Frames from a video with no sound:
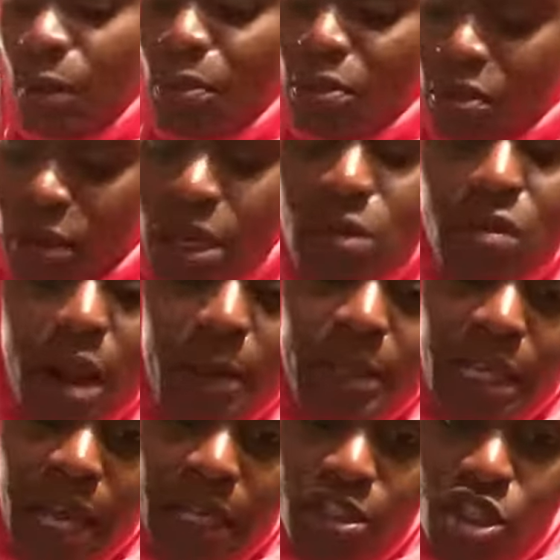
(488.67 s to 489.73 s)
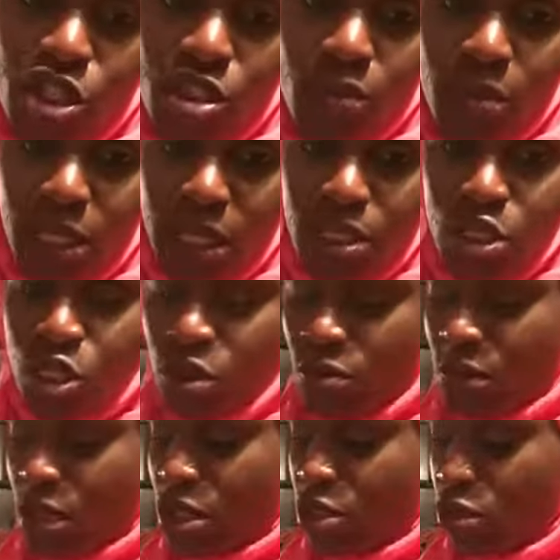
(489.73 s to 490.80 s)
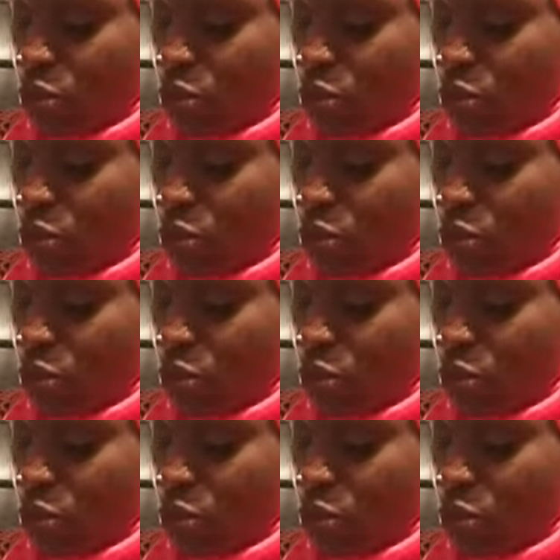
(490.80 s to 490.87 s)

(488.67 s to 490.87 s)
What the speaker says: pre-Ramadan should be. It should be you